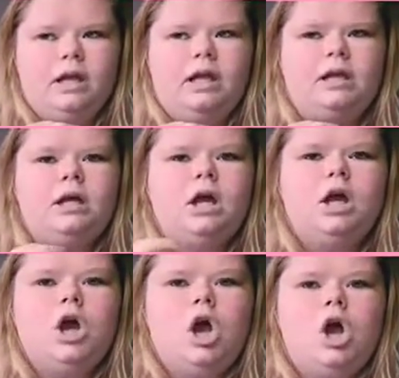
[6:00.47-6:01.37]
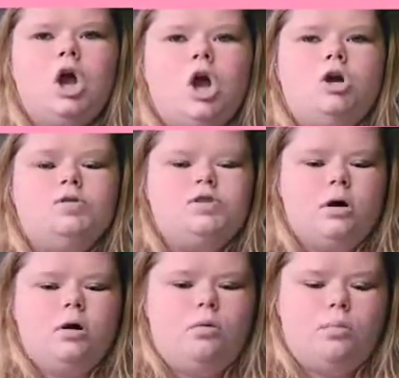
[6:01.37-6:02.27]
And
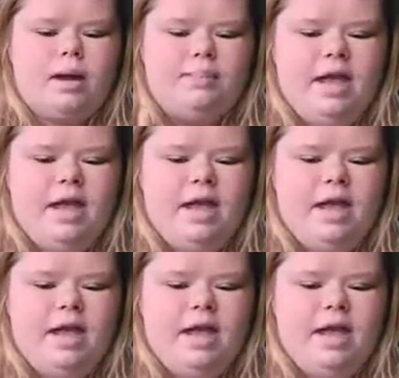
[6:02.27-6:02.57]
so my